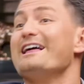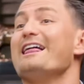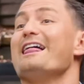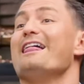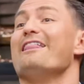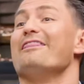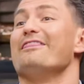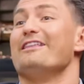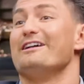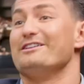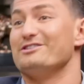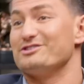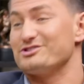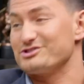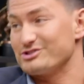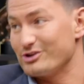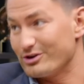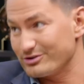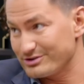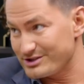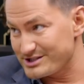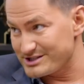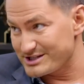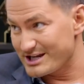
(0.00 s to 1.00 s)
And then you
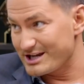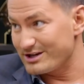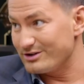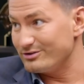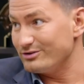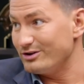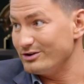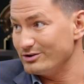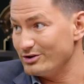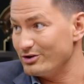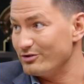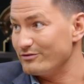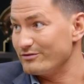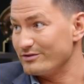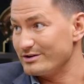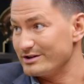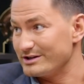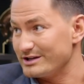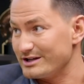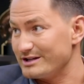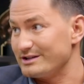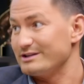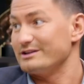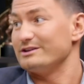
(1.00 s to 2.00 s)
start the cycle all over
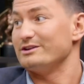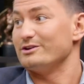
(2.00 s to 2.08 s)
again.